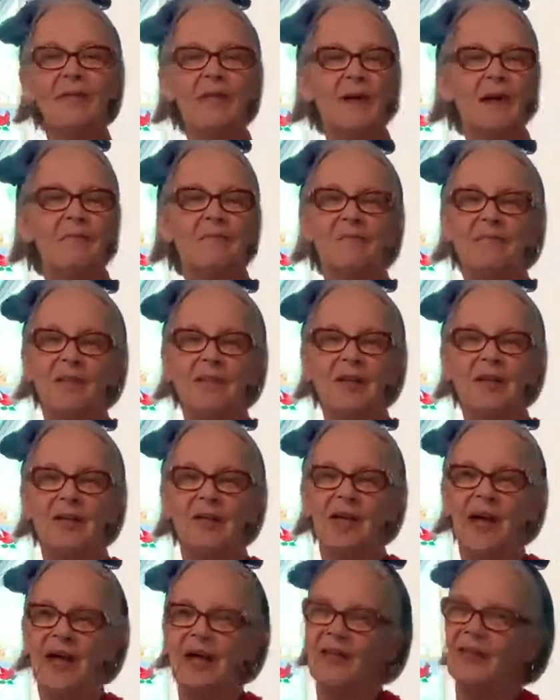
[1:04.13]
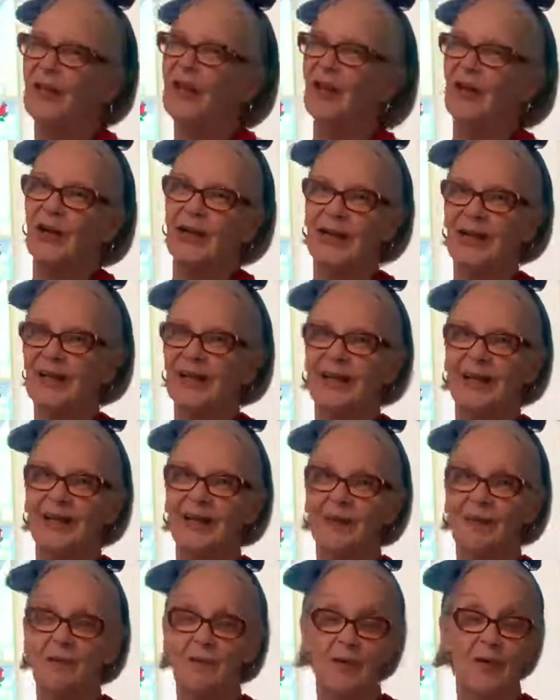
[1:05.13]
them feel like they're eating
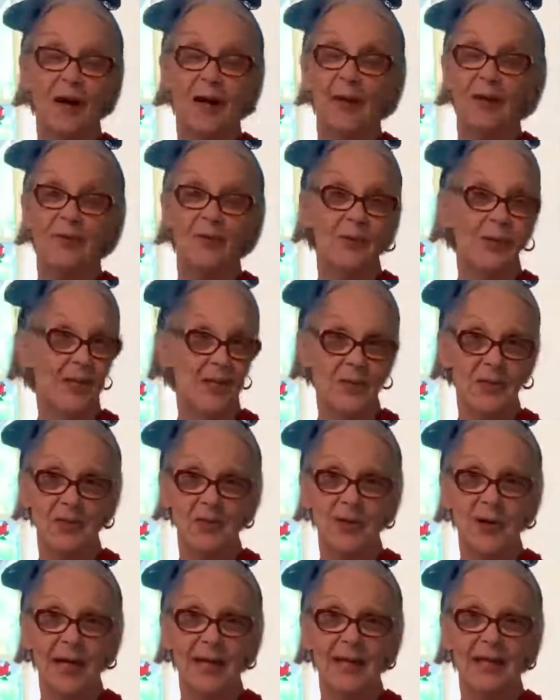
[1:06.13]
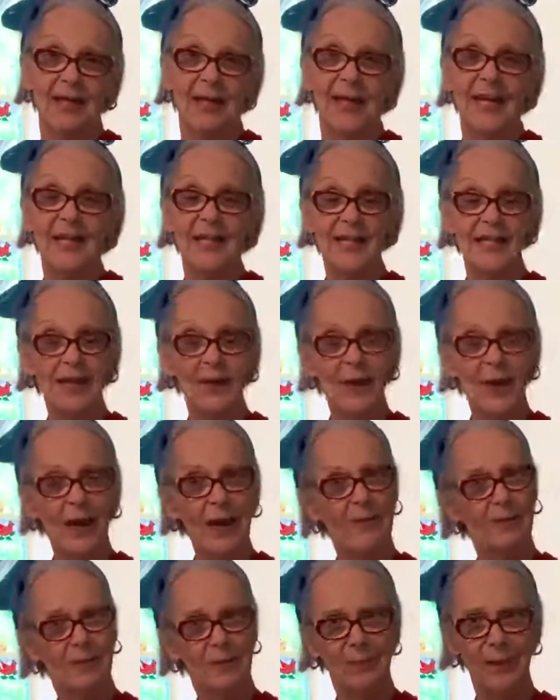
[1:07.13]
in a fine restaurant. So
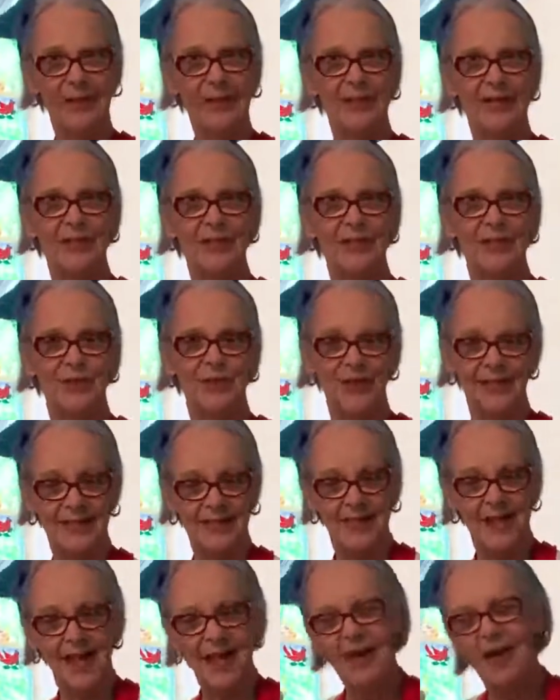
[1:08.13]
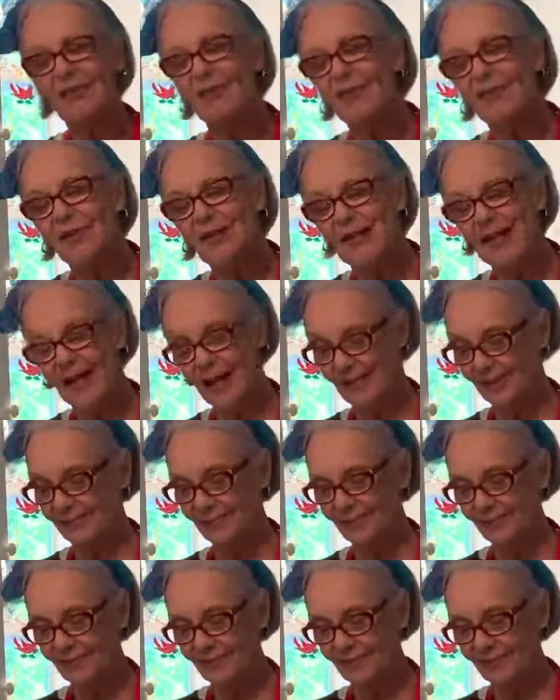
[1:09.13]
everybody can do this every day.